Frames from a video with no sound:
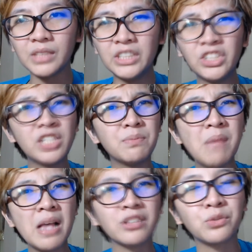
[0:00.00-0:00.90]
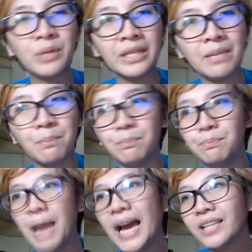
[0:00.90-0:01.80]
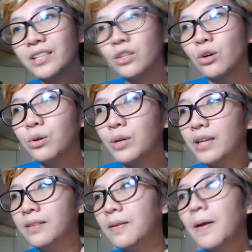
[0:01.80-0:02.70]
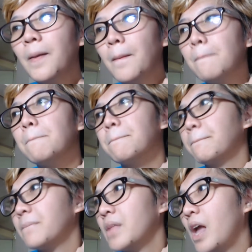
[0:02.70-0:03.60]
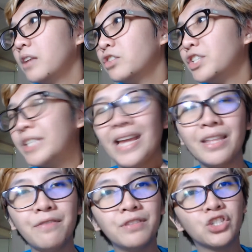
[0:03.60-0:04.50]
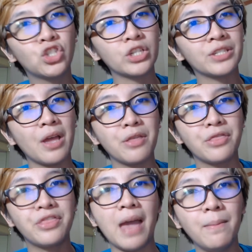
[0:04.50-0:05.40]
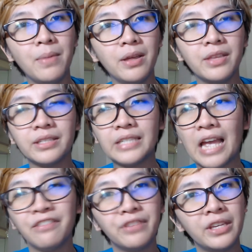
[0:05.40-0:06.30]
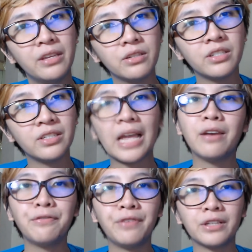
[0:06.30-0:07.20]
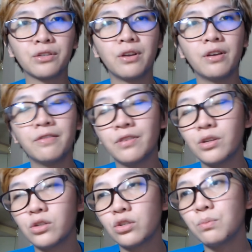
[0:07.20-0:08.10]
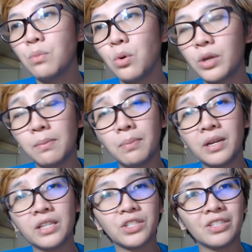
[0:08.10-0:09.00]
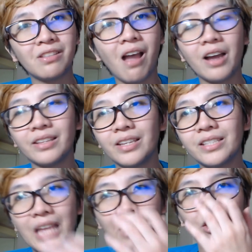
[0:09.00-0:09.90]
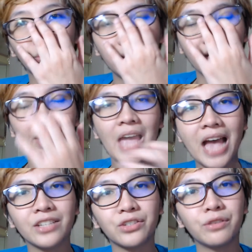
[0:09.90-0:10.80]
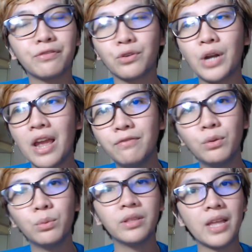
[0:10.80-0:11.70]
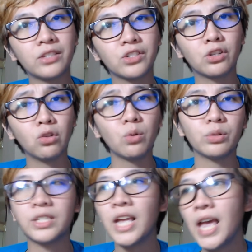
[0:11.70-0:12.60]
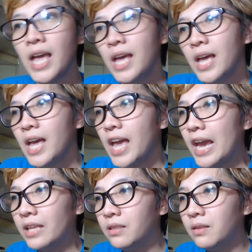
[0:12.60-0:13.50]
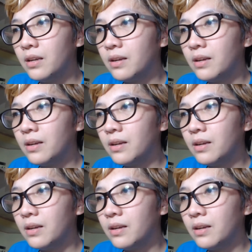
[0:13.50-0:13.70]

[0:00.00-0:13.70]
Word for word: it just smells really bad, you know. And I understand if it's just them that's having the side effects of smoking, but it's not. It's actually a hazard for everyone that's close, and